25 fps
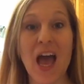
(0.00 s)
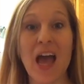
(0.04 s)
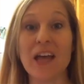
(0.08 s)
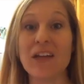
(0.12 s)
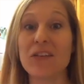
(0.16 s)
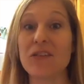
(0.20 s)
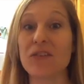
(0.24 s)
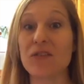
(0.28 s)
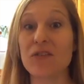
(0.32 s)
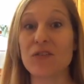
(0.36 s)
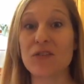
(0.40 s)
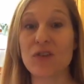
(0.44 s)

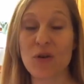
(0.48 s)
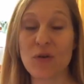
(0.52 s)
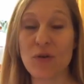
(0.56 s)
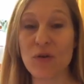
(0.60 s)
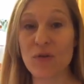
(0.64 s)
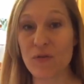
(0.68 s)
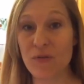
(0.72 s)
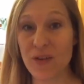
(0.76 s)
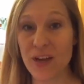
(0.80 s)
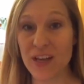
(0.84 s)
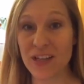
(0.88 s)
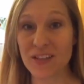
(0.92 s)
and so
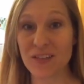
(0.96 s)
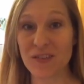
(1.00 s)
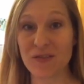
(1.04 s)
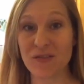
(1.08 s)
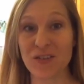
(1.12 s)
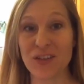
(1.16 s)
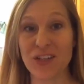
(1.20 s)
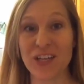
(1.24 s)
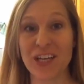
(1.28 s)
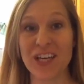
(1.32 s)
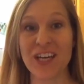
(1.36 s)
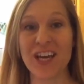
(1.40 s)

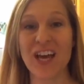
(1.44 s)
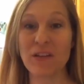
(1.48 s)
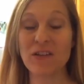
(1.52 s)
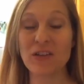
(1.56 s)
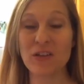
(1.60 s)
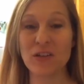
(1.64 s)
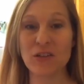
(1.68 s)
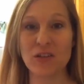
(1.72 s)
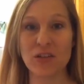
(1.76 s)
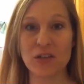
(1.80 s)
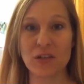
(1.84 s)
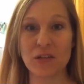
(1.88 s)
effectively
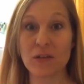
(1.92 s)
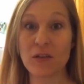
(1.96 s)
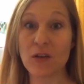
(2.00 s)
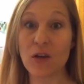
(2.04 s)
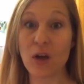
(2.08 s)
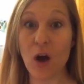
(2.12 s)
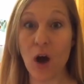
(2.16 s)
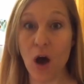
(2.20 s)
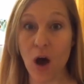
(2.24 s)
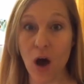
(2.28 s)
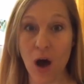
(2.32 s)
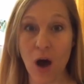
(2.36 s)
to just
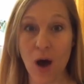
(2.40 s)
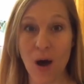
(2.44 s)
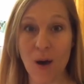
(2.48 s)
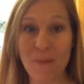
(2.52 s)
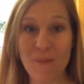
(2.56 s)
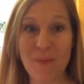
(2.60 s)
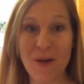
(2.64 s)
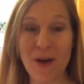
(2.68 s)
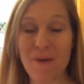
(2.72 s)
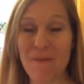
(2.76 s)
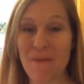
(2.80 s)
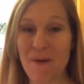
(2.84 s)

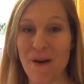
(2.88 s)
calm.